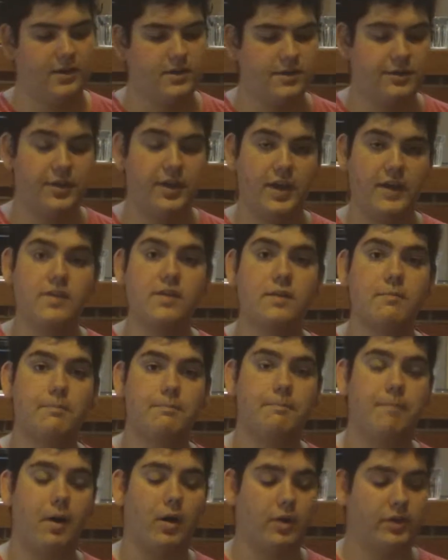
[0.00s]
So in the
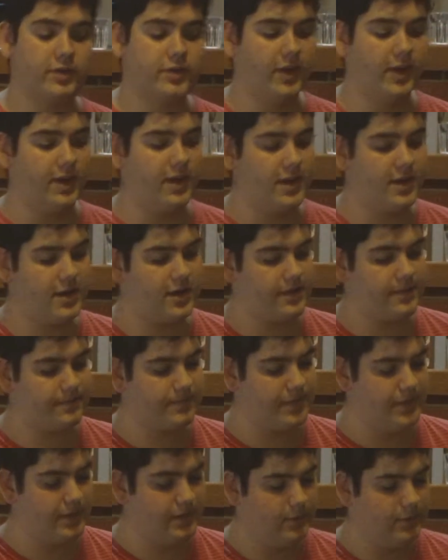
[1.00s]
box here,
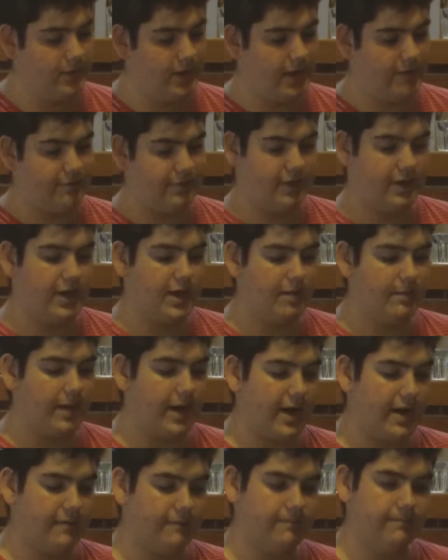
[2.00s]
we have the
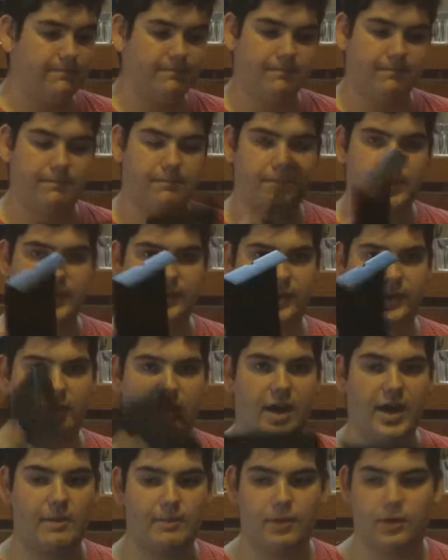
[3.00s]
Gigabyte piece of
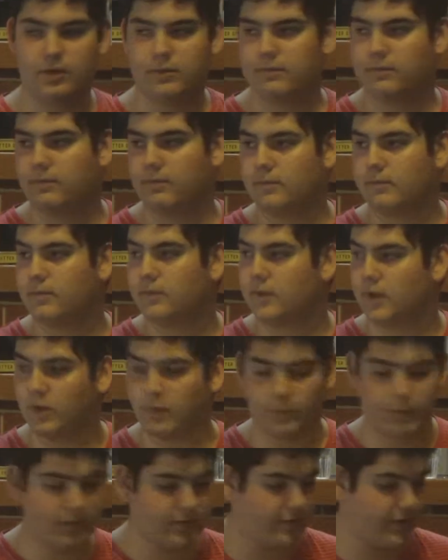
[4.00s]
cardboard. No
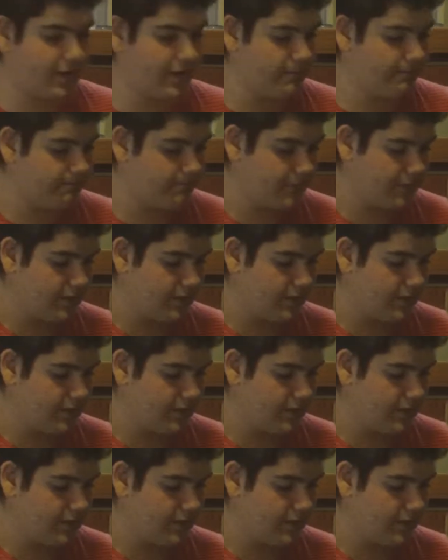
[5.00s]
one wants that.